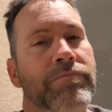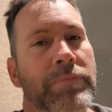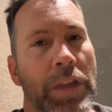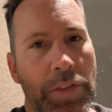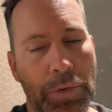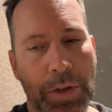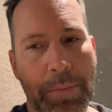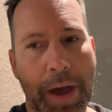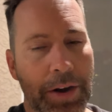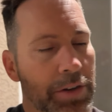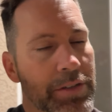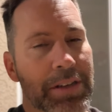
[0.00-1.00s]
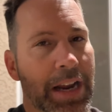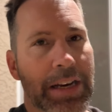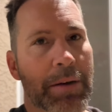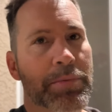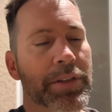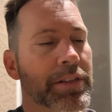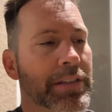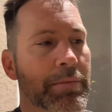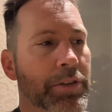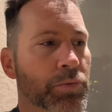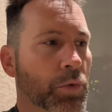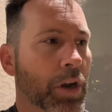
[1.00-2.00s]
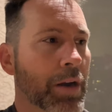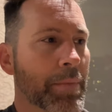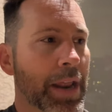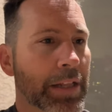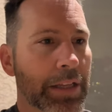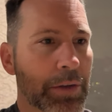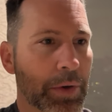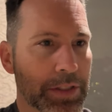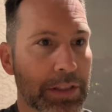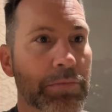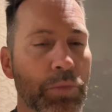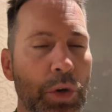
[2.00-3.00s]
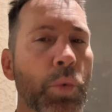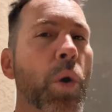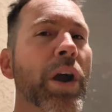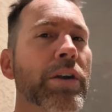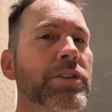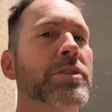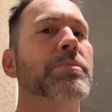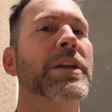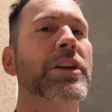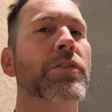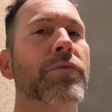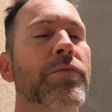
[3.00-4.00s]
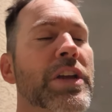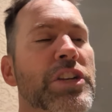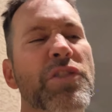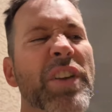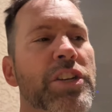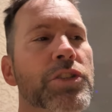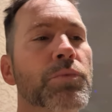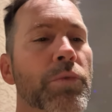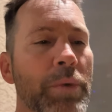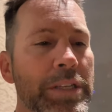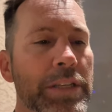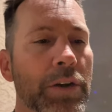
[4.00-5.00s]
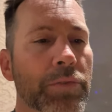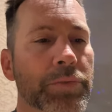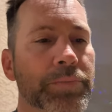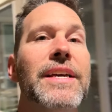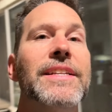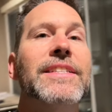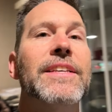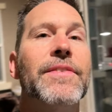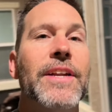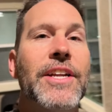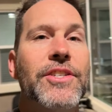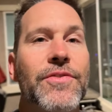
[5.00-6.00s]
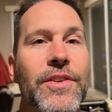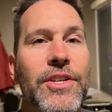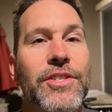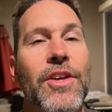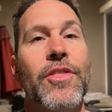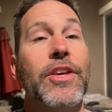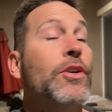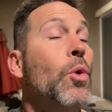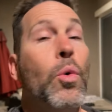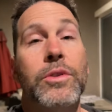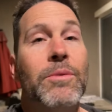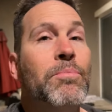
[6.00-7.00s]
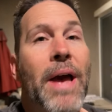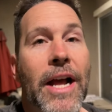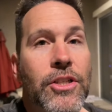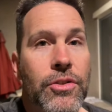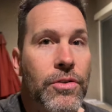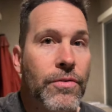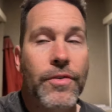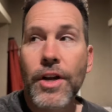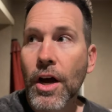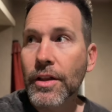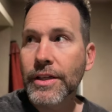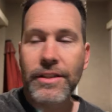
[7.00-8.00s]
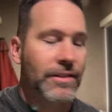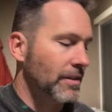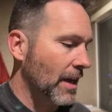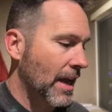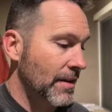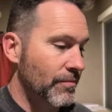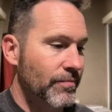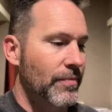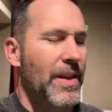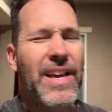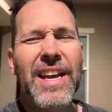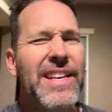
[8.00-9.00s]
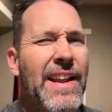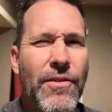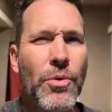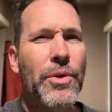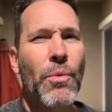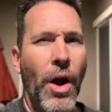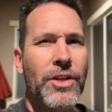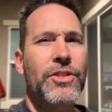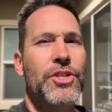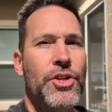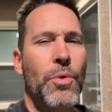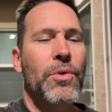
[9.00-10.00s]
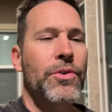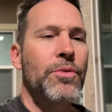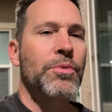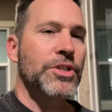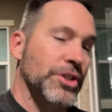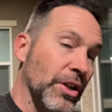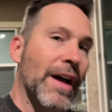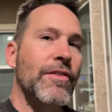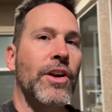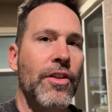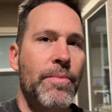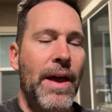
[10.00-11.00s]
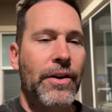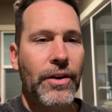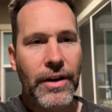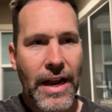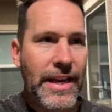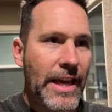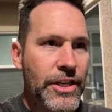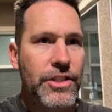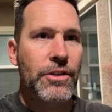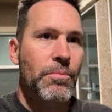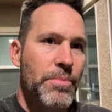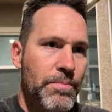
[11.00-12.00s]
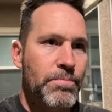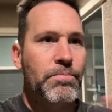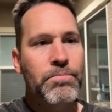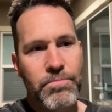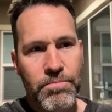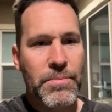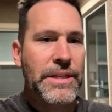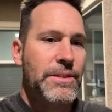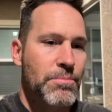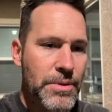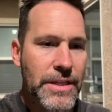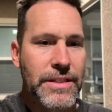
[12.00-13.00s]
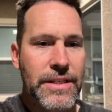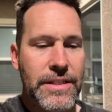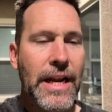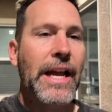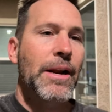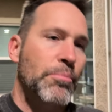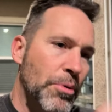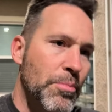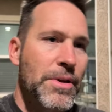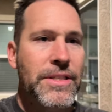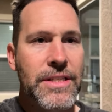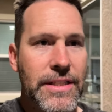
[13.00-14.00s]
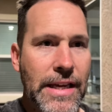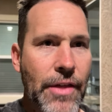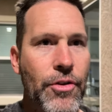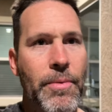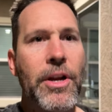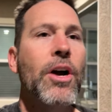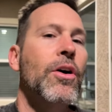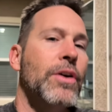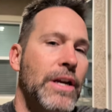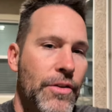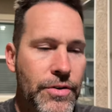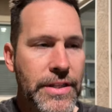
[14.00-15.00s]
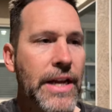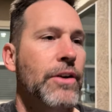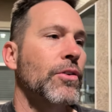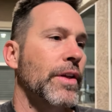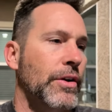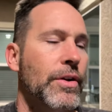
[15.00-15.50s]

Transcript: Not that really matters. 99% of the time it doesn't work automatically anyways. requires some inter intervention with myself. Tiffany and I just finished the Golden Bachelor finale. I never really watched the show with her, but she'll have it on in the background and I catch little bits and pieces and I kind of put pieces together. I'm like, oh, okay, there's that girl.